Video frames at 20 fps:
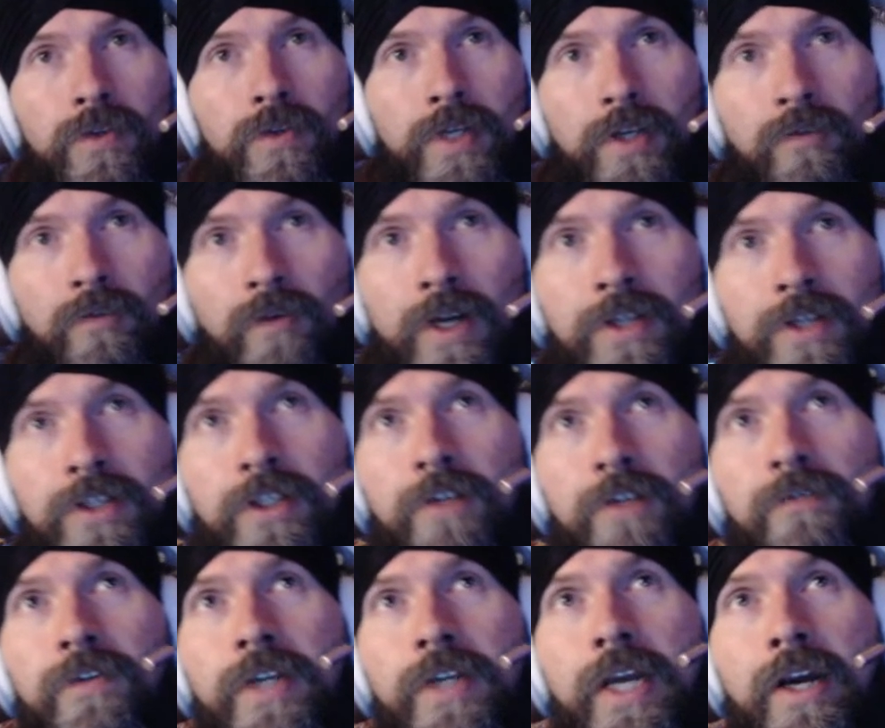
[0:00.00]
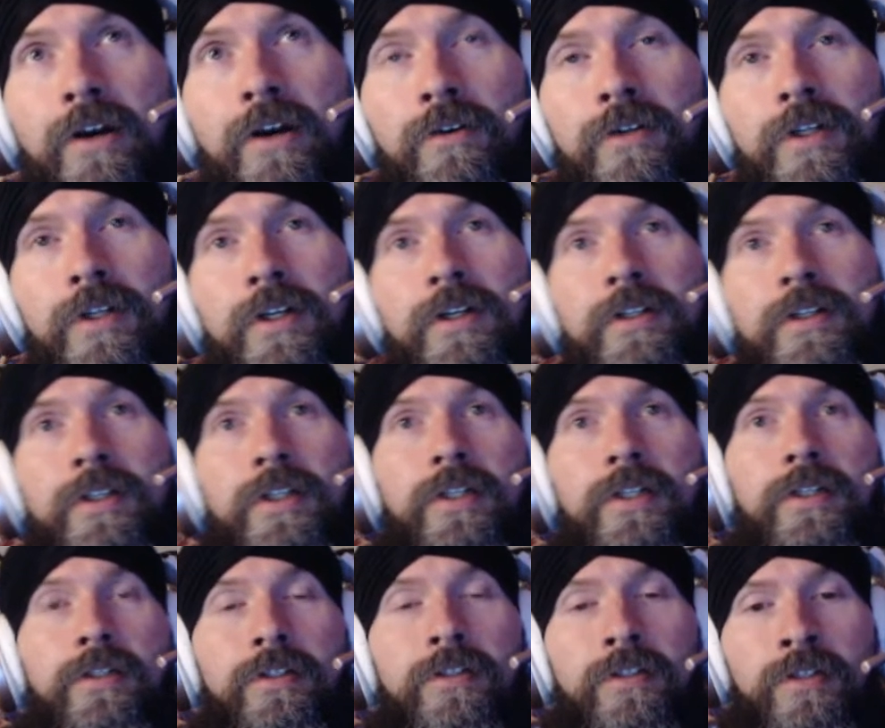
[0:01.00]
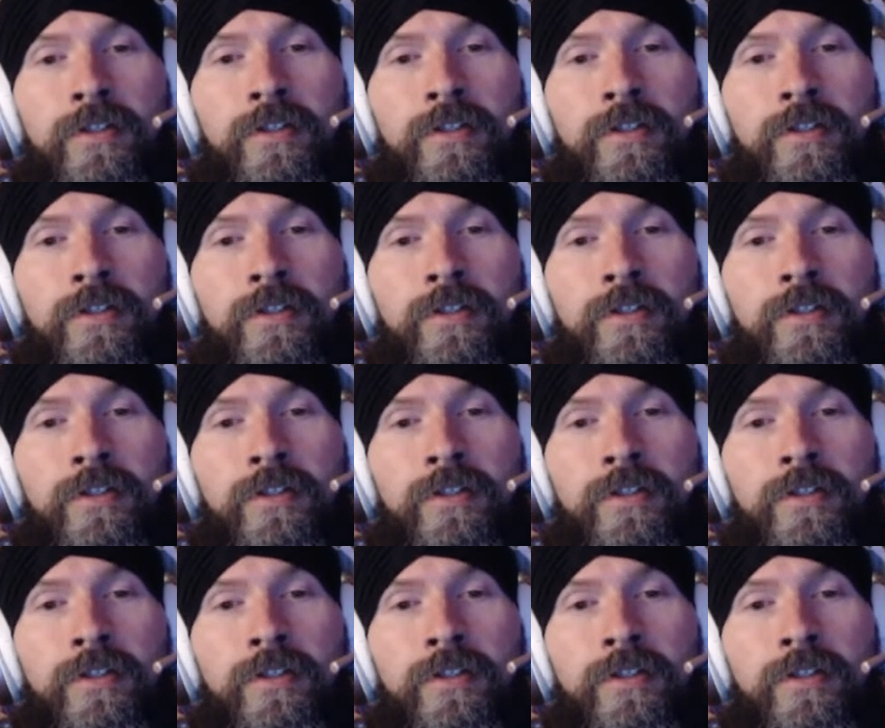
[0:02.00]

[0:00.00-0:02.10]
need to write stuff down on